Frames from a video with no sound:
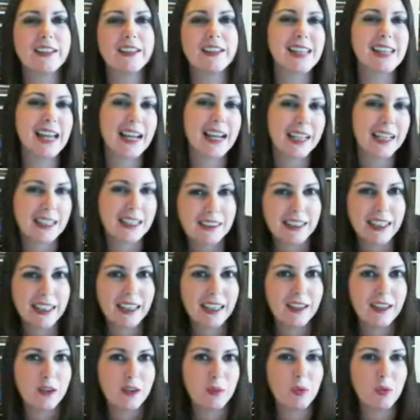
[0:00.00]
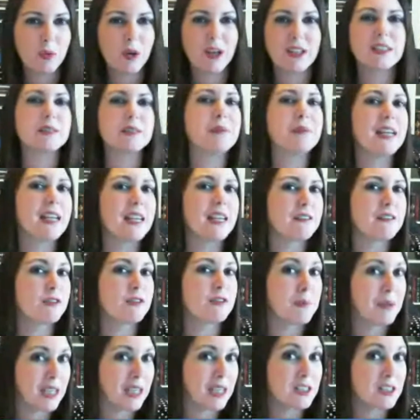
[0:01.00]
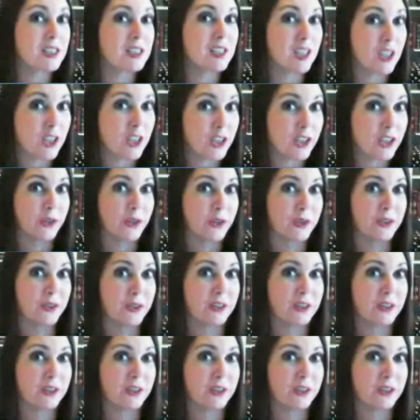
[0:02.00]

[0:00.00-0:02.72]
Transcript: secondly, what does meaningful mean to you?